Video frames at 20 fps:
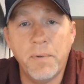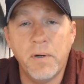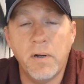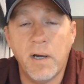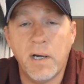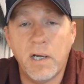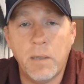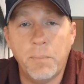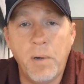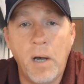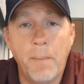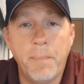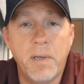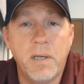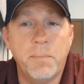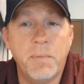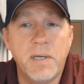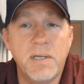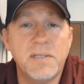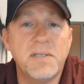You're not going to pop
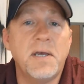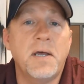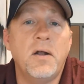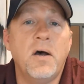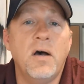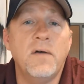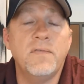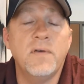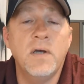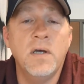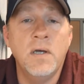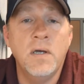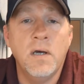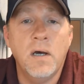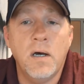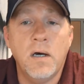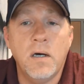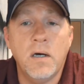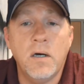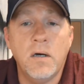anybody's head off,
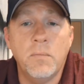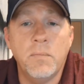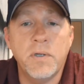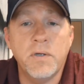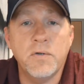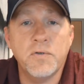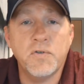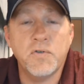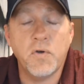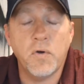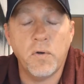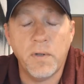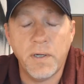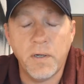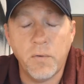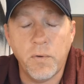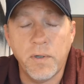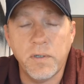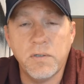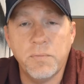but you're
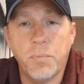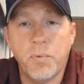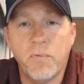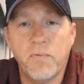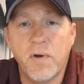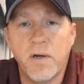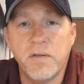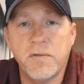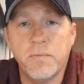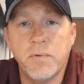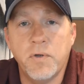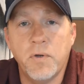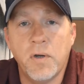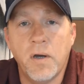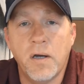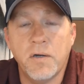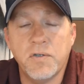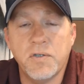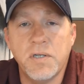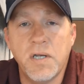certainly going to provide some good
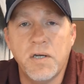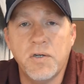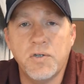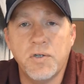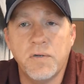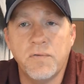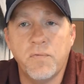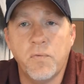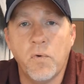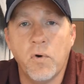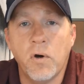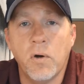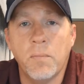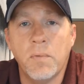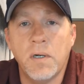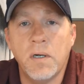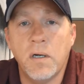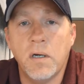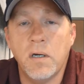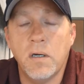oxygenation for
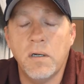them,